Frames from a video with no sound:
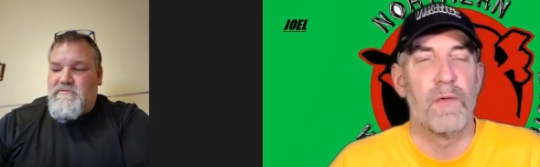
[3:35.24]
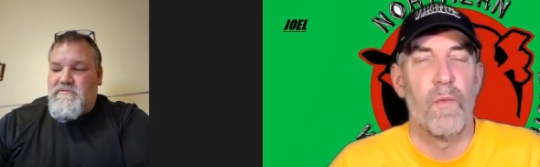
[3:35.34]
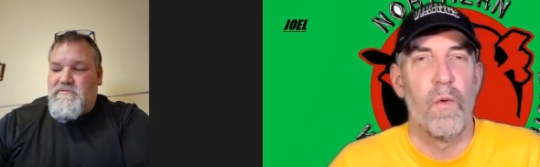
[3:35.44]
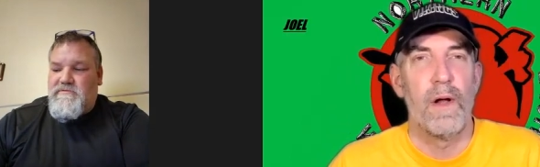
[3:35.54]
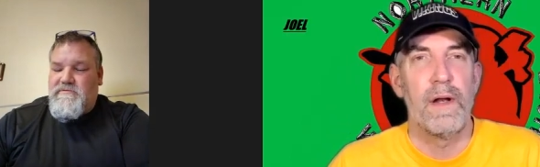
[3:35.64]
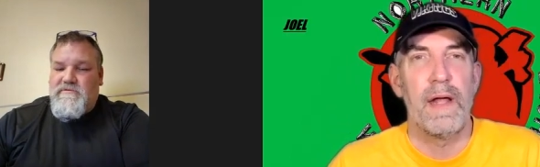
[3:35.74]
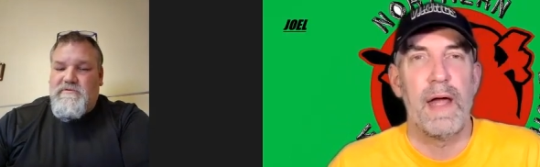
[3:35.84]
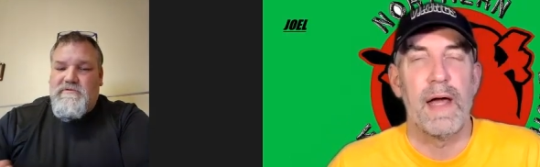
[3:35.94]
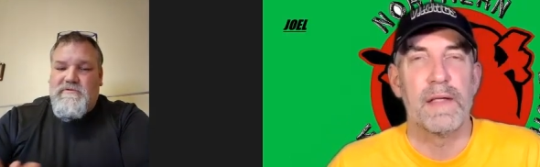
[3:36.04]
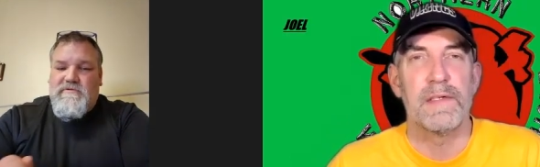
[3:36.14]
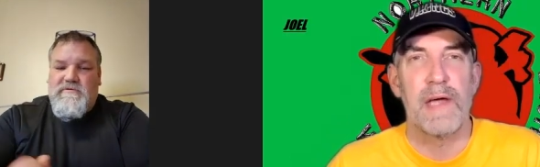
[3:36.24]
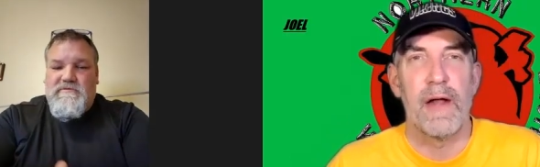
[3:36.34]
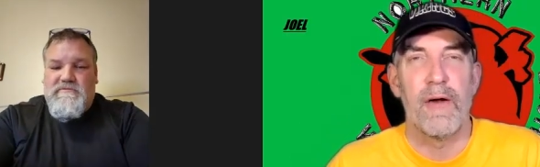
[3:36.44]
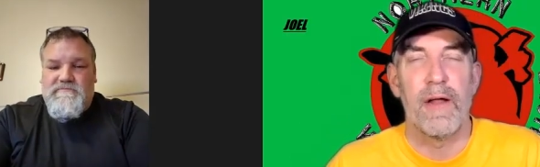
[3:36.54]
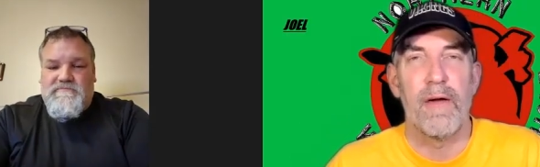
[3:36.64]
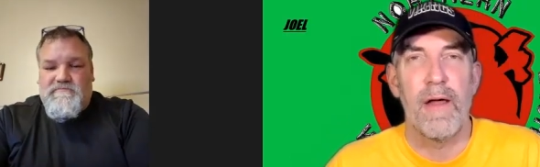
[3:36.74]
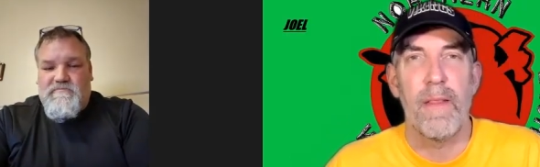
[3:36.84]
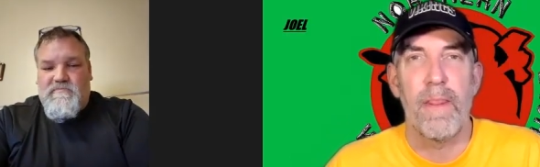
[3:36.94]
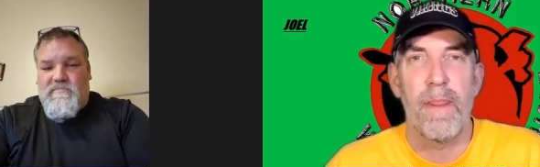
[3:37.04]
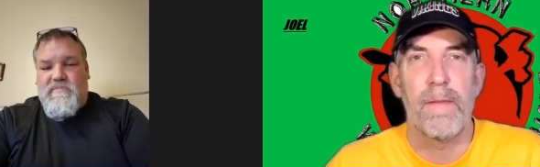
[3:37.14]
Speaker 1: in one day on Saturday, right?
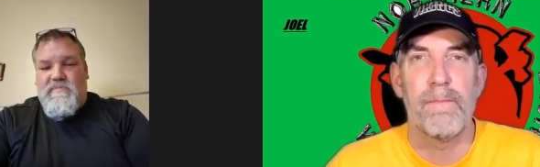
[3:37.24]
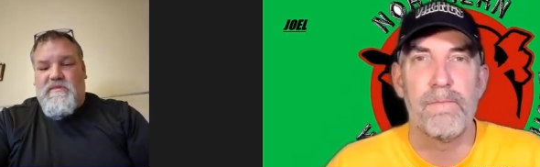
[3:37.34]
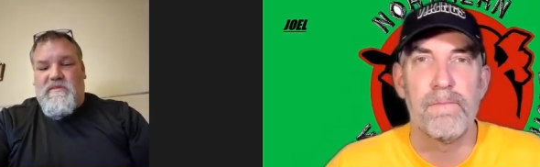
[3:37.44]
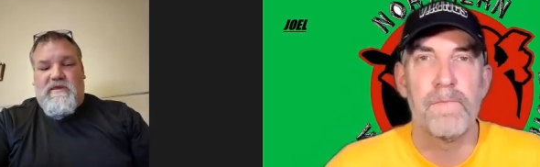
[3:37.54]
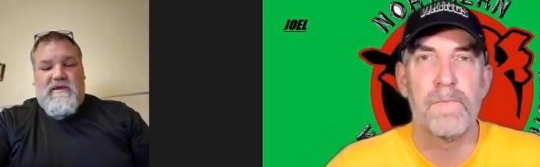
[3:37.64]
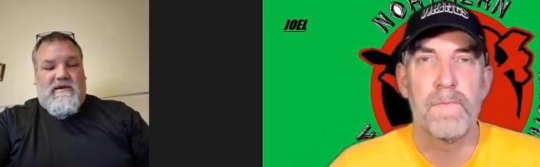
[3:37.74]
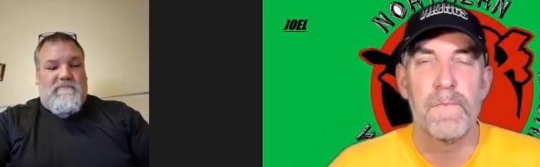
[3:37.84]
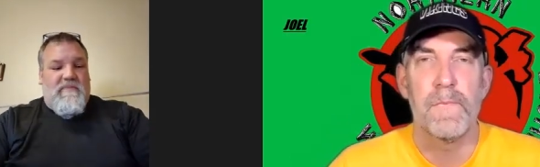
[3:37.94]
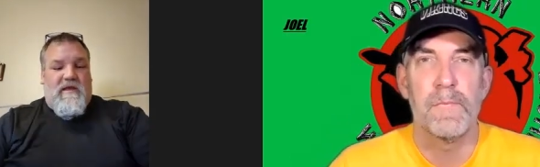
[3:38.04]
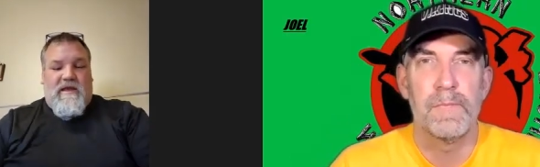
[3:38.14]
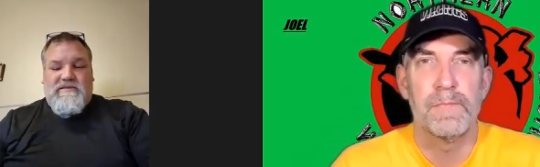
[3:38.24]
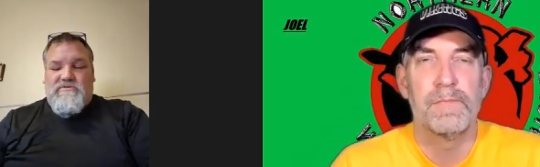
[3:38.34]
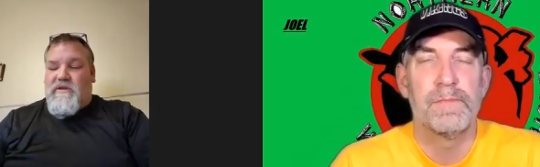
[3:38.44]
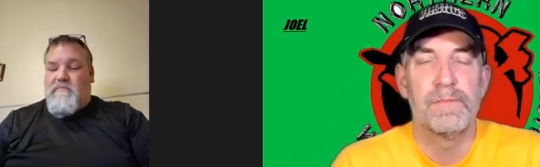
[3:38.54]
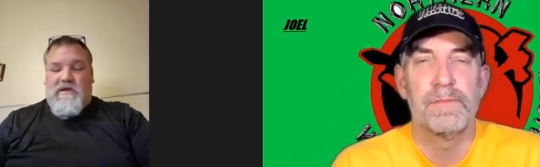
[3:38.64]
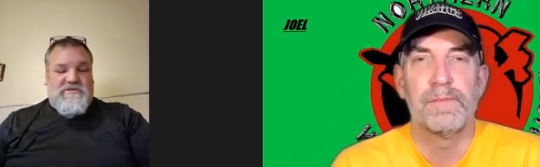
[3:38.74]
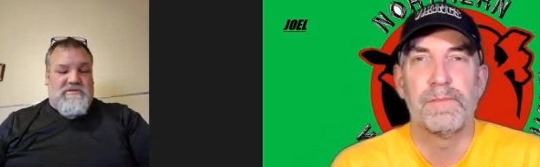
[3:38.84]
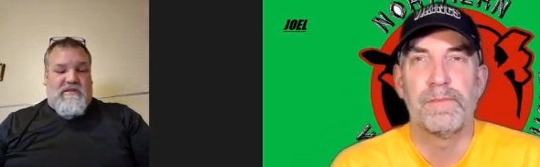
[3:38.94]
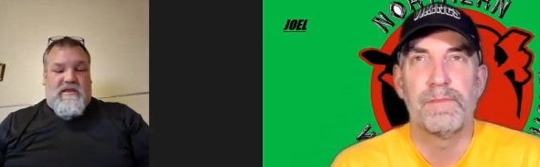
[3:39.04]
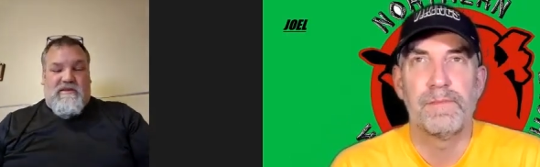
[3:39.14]
Yeah. I just want to
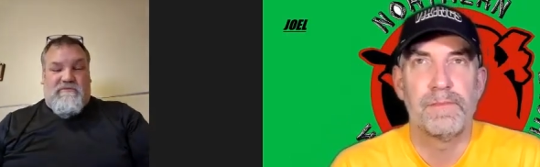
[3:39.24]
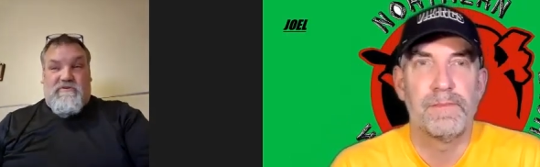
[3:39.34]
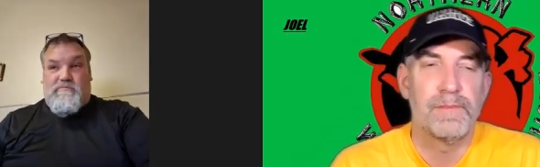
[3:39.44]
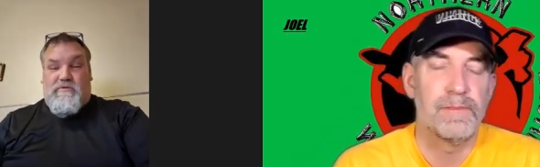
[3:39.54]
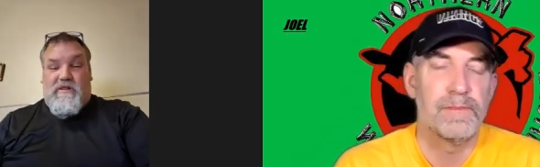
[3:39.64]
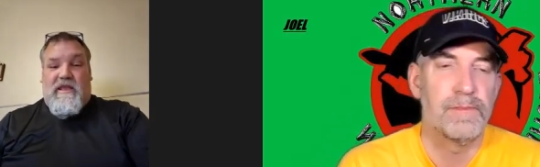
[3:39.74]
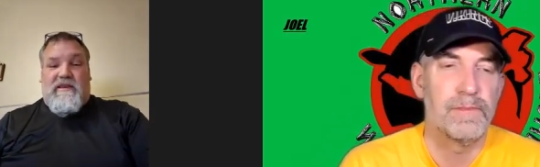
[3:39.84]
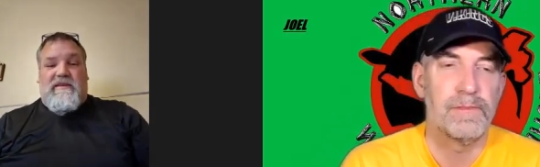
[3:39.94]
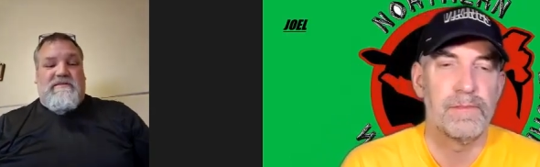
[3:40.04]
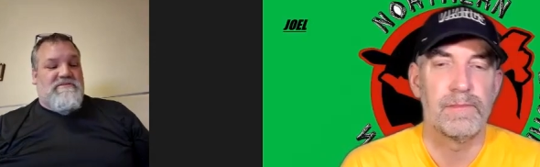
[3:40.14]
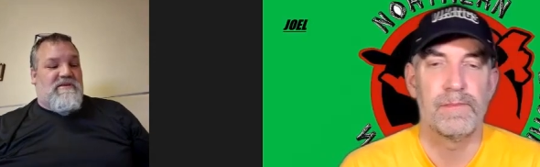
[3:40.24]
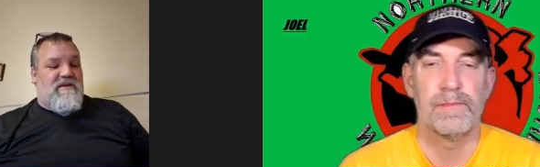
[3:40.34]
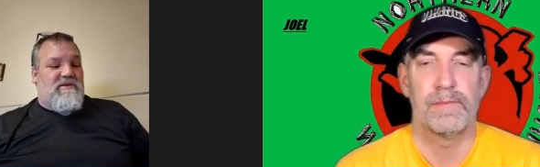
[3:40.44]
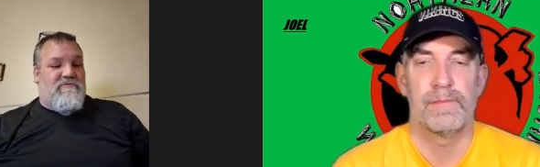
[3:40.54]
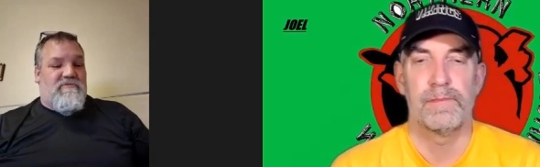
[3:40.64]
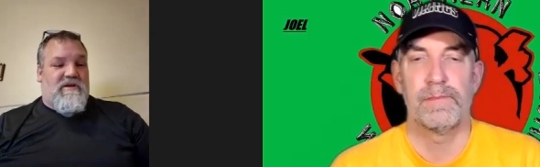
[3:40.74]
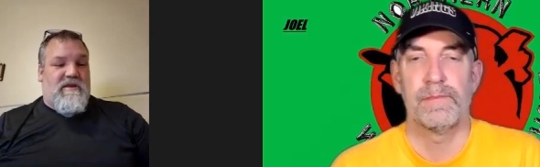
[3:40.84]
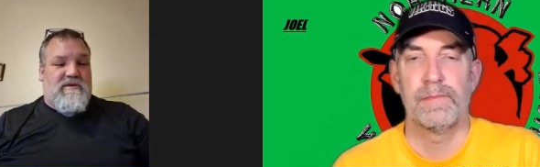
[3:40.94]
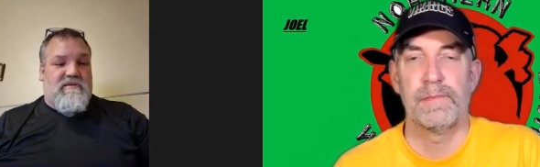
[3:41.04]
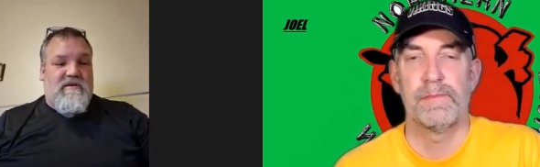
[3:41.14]
mention
Speaker 2: that if you're planning on staying
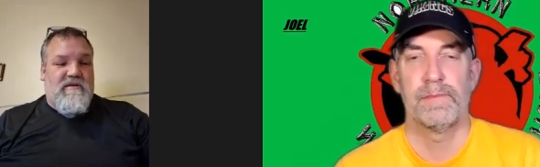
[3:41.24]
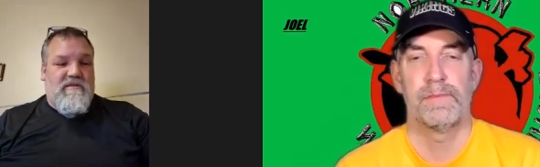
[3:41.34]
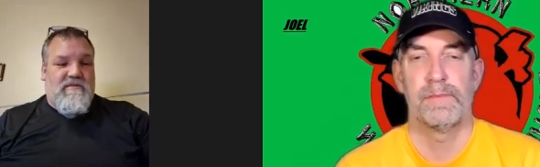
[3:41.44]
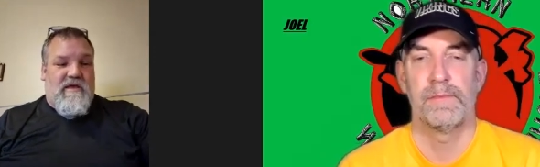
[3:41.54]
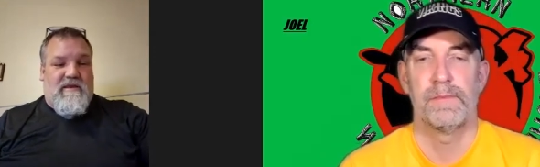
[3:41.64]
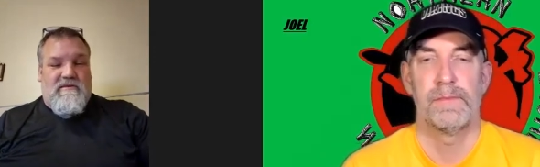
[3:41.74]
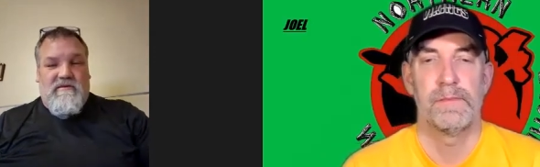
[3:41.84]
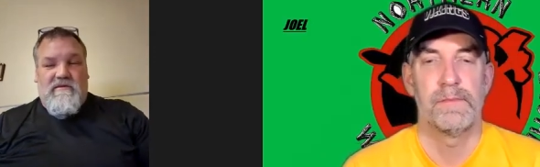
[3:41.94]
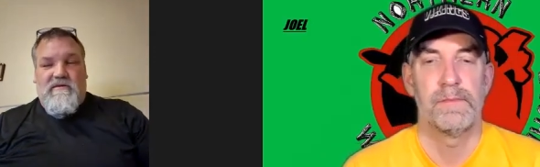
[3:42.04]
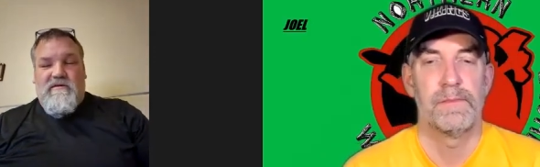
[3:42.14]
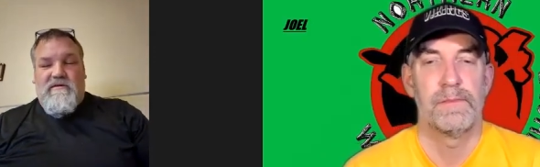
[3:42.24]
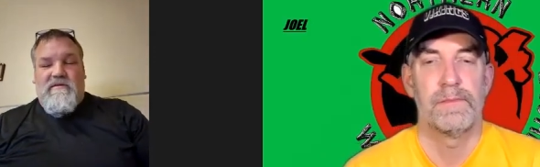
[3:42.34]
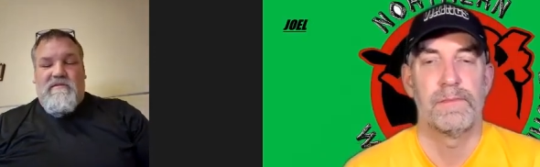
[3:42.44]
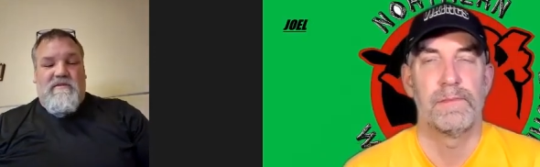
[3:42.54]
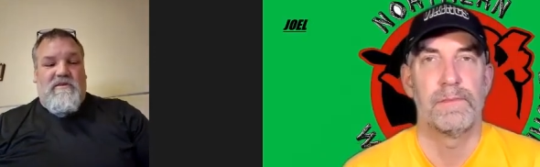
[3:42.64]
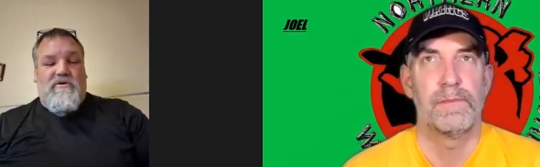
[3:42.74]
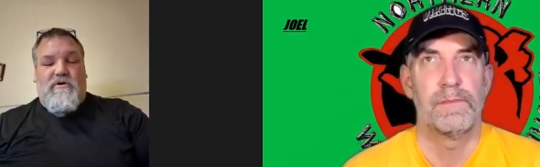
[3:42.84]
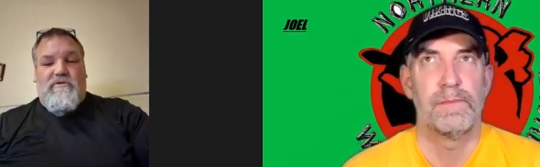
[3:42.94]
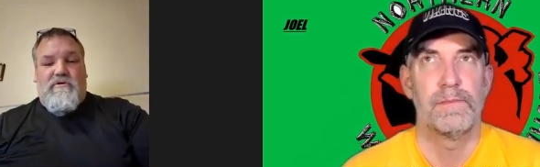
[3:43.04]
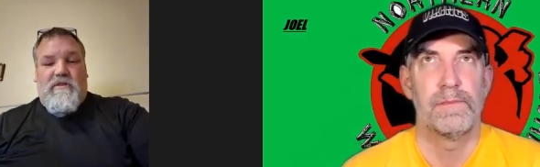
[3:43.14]
overnight, that the
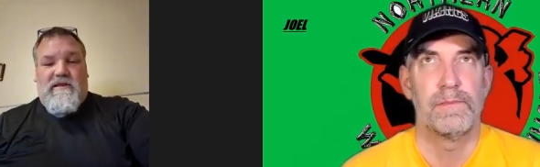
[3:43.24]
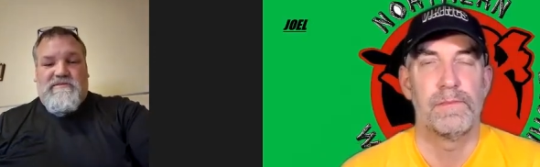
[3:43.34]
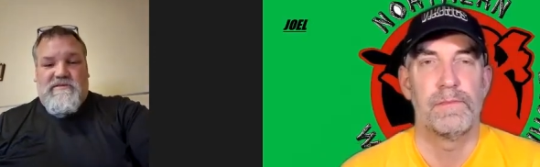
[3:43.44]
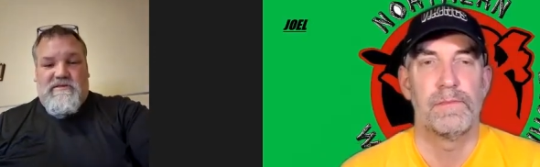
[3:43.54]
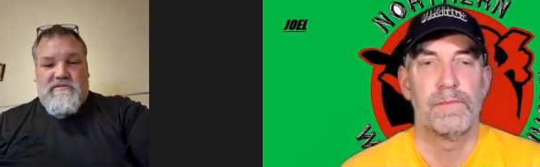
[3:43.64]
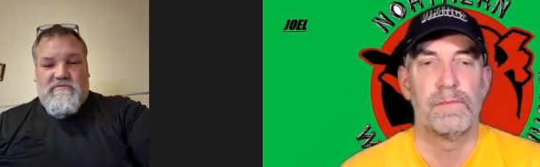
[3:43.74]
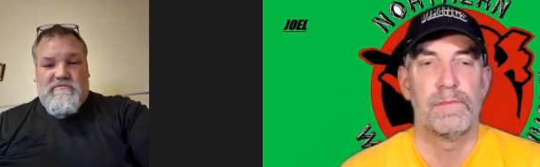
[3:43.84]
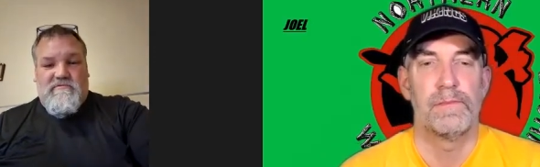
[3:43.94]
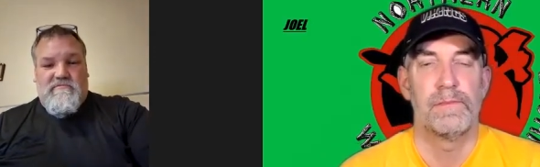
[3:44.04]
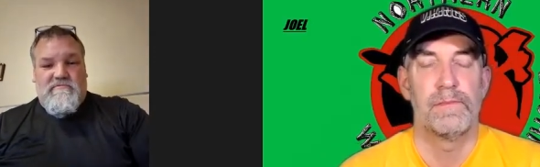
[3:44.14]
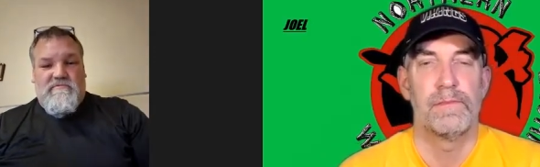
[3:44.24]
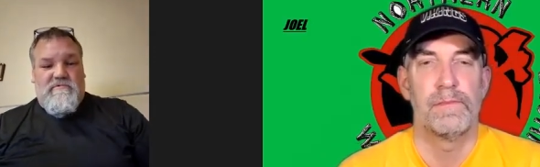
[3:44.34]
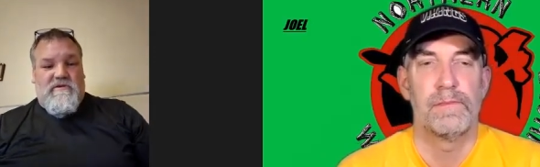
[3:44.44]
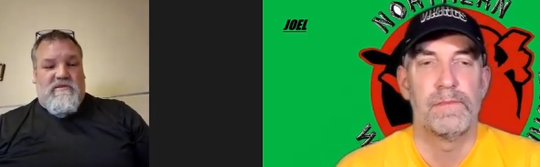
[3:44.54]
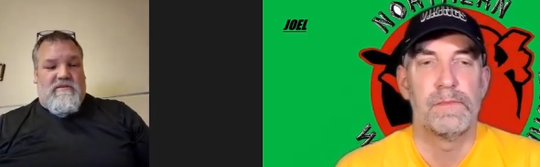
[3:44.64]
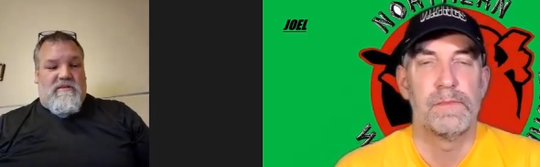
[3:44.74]
Northern Lights Inn and the